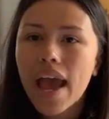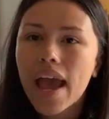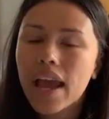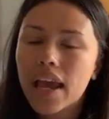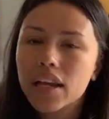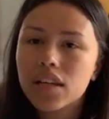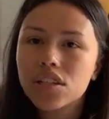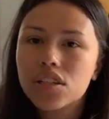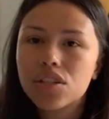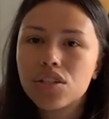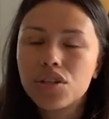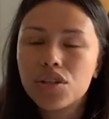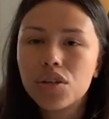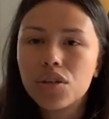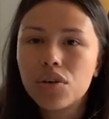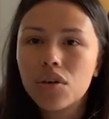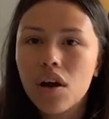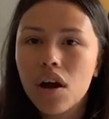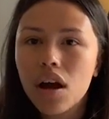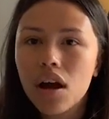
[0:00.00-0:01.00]
and
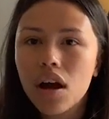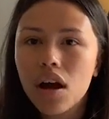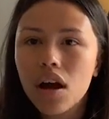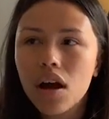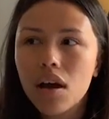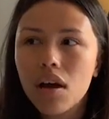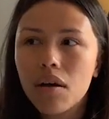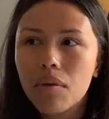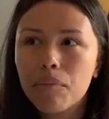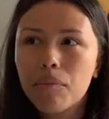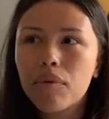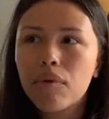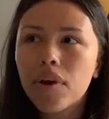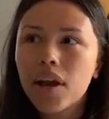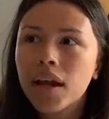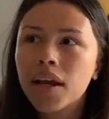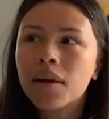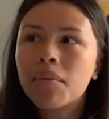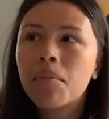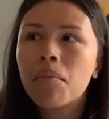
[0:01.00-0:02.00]
to
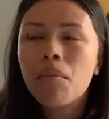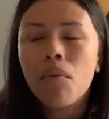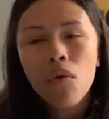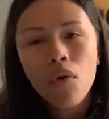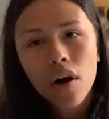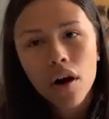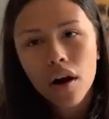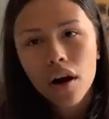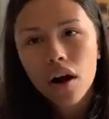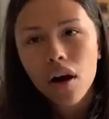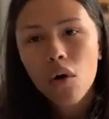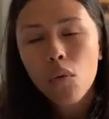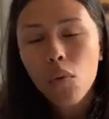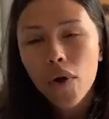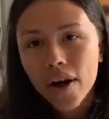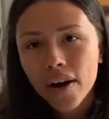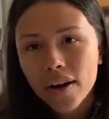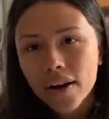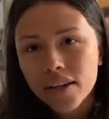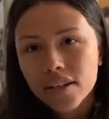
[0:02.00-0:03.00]
bring more
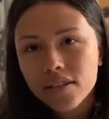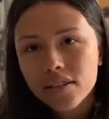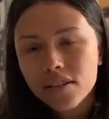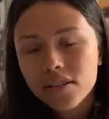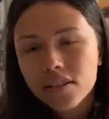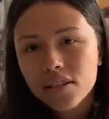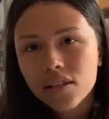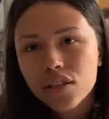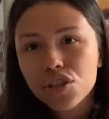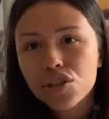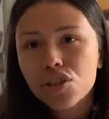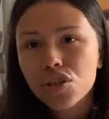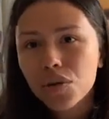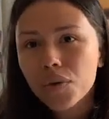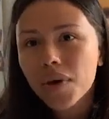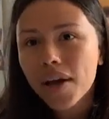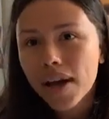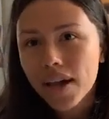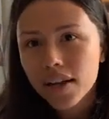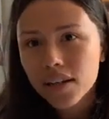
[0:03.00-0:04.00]
awareness
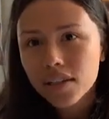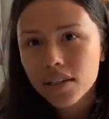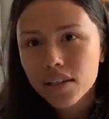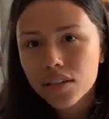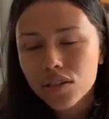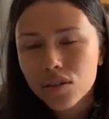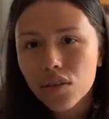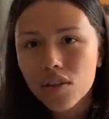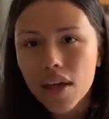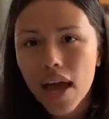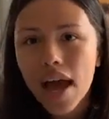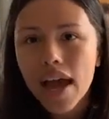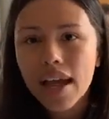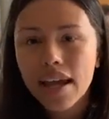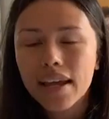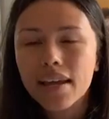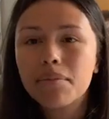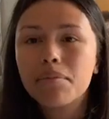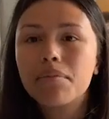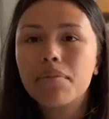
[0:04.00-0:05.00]
to it so that
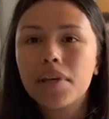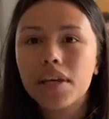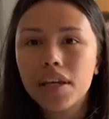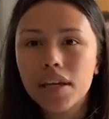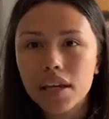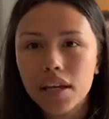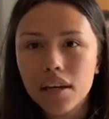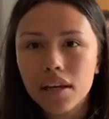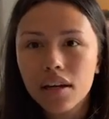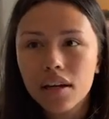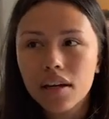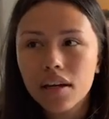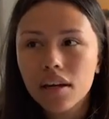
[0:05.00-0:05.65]
it can be